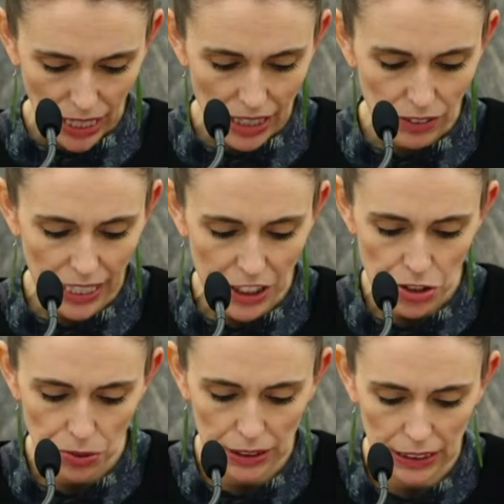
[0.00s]
Our
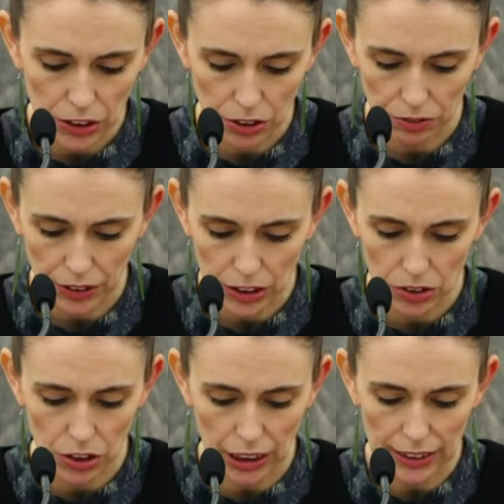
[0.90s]
National Centre of
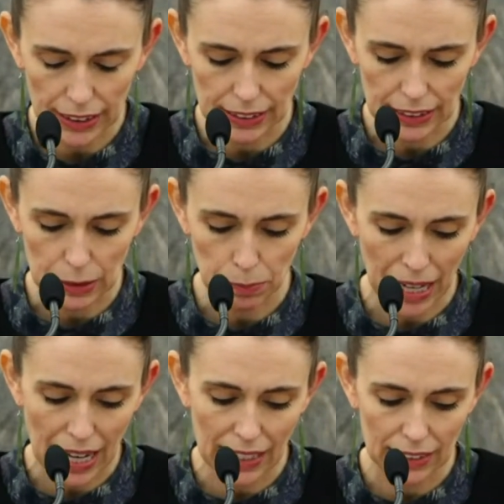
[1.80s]
Research Excellence is
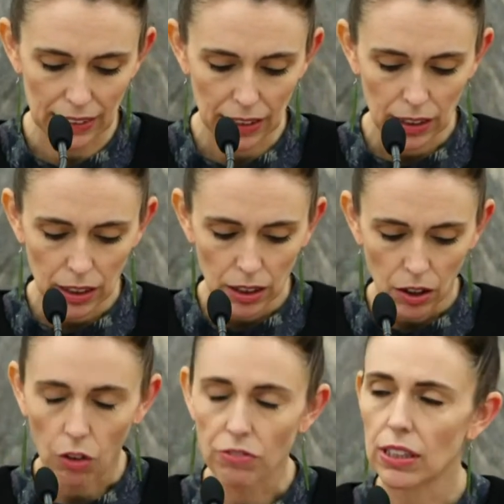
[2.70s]
part
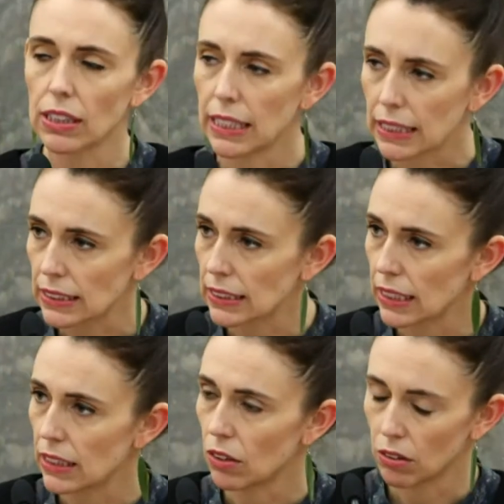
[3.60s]
of the
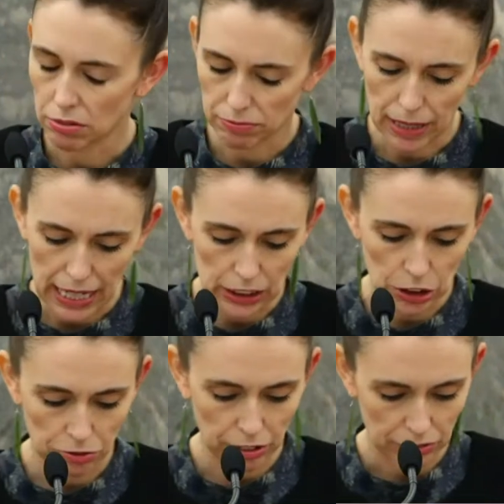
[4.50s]
legacy of
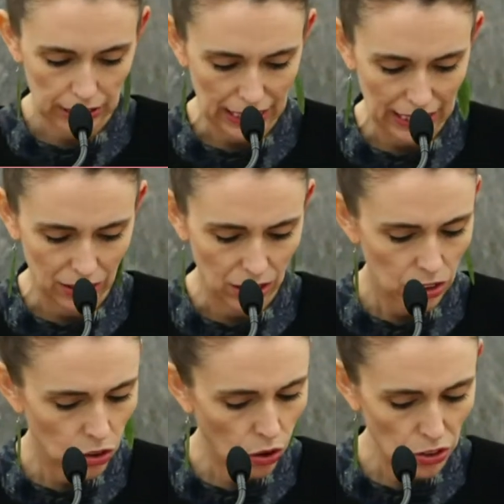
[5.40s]
March 15,
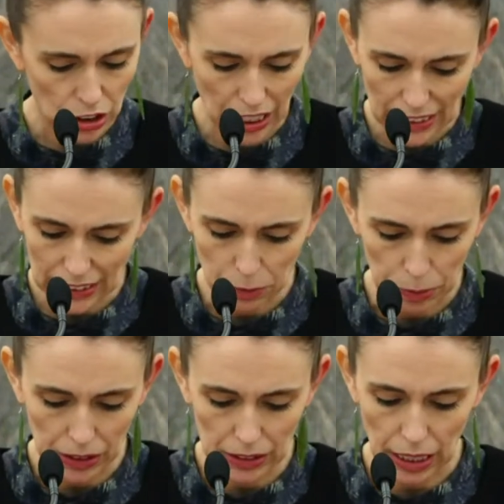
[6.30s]
not just to
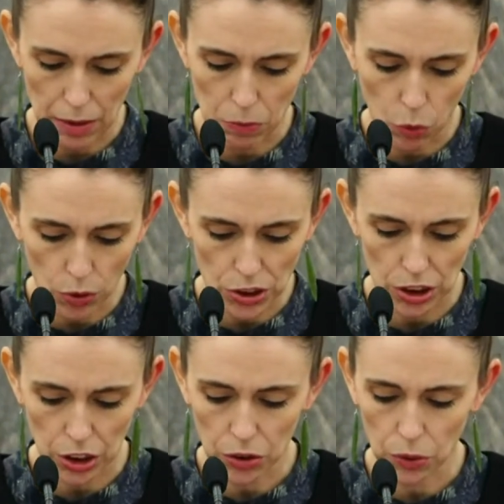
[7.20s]
build a more
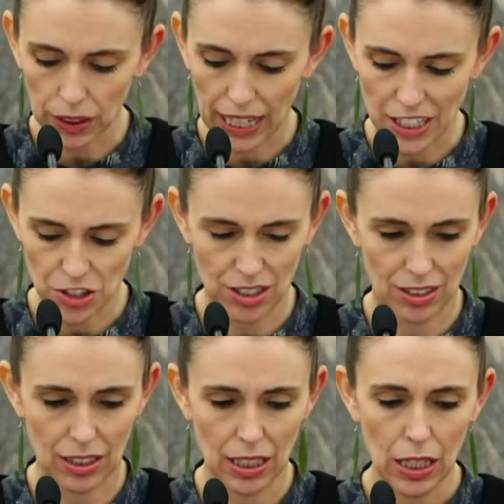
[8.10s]
secure
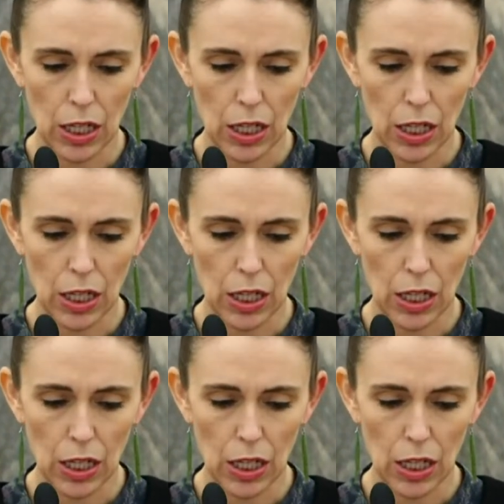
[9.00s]
nation,